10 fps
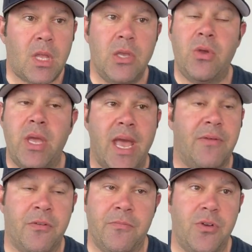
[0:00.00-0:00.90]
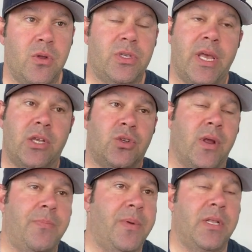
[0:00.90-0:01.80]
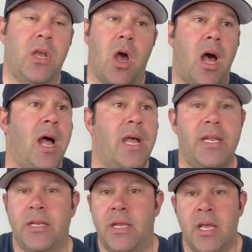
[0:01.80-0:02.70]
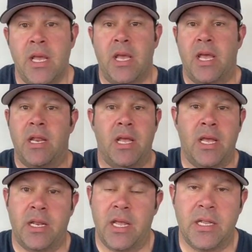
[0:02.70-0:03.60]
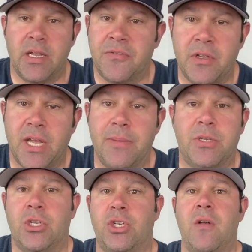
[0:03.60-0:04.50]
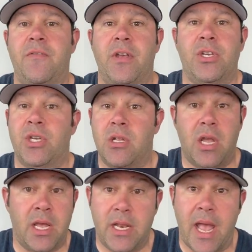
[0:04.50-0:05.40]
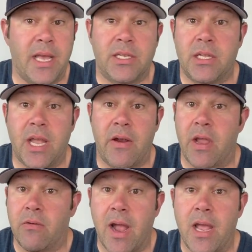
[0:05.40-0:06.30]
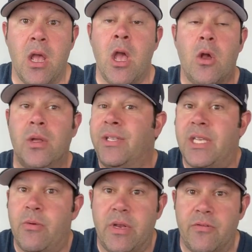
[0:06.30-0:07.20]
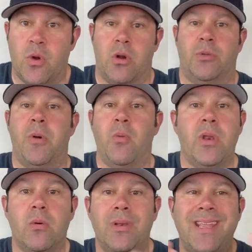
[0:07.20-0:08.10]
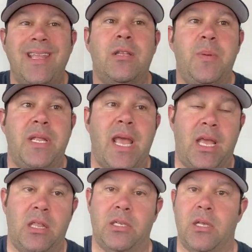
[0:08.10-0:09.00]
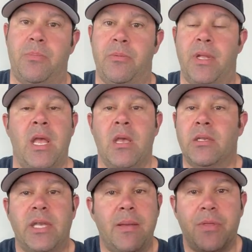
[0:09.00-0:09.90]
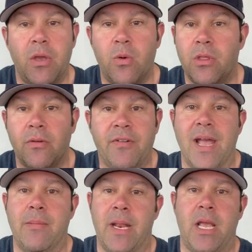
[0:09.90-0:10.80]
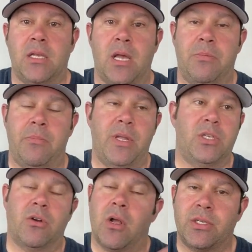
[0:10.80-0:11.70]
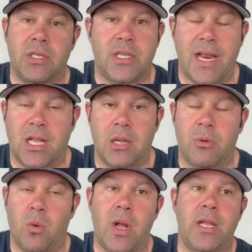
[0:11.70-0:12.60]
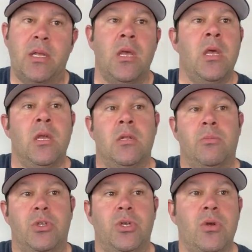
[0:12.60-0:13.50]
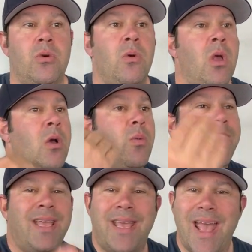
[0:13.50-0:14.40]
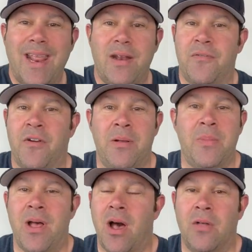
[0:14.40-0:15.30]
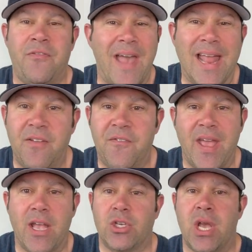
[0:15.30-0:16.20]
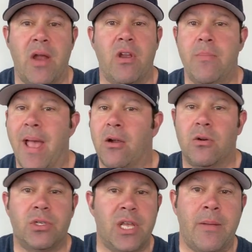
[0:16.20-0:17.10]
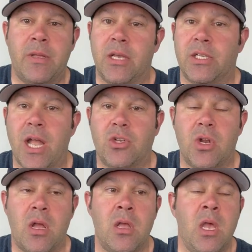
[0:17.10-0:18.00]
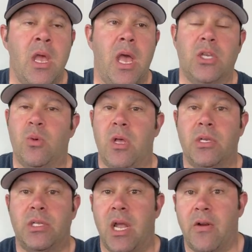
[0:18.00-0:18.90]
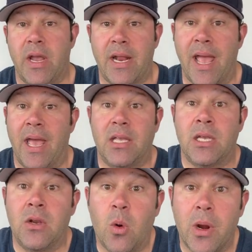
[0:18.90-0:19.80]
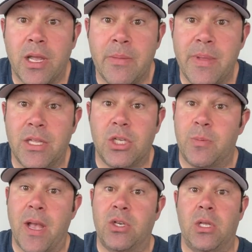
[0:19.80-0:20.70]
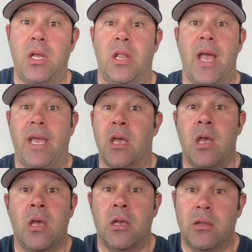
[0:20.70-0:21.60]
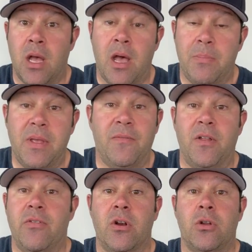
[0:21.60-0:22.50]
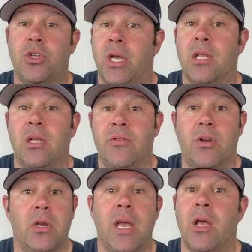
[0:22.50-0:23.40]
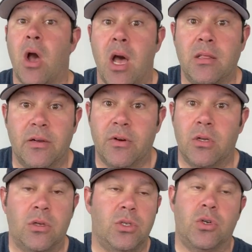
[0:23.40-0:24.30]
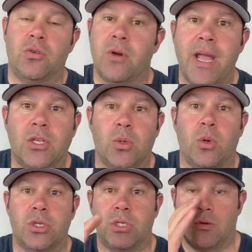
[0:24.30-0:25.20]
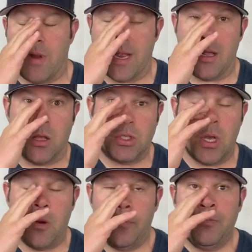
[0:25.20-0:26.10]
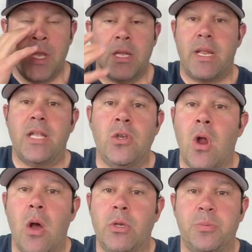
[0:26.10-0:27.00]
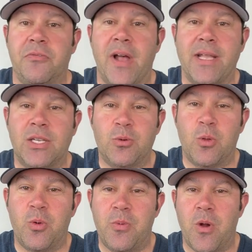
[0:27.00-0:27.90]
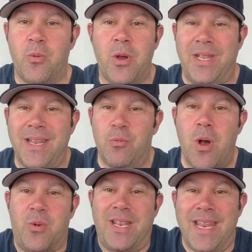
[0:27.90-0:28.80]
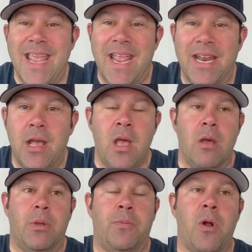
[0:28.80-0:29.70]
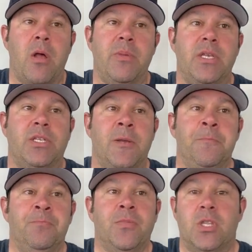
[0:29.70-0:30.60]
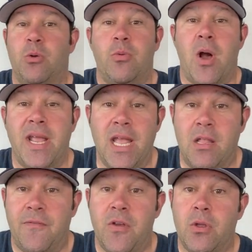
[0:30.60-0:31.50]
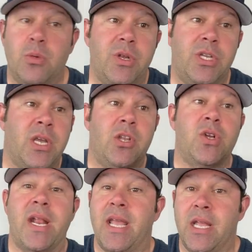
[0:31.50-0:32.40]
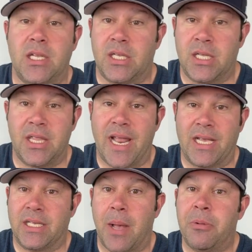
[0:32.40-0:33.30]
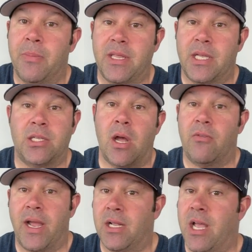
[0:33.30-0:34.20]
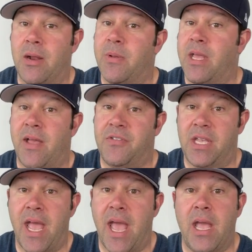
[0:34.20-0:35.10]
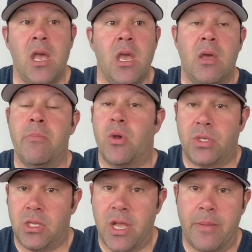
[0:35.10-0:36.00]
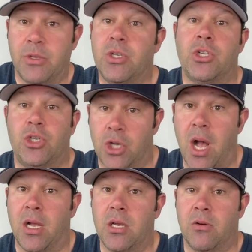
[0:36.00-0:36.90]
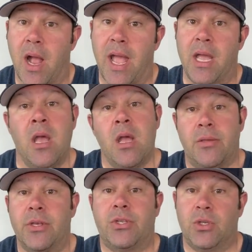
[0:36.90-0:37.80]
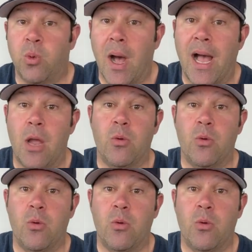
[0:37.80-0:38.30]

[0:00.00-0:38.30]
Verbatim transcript: you can get it from foods like shrimp and cod and, and, and, and different types of shellfish and, and eggs and dairy, right? And seaweed, of course, but we don't need to be taking the supplement. Same thing with vitamin A supplements. They're all synthetic, number one. Number two, we can get it from a fatty fish, herring, mackerel, salmon, etc., as well as dairy and eggs and organ meats, especially like uh, beef liver, chicken liver, and cod liver. Those are great sources of retinol. So nature always provides us with what we, what we need. But the problem is, do we want to eat the foods or are we just going to try to eat the synthetic supplement that's not regulated by the FDA? And most of the time it's just junk, right? And this is why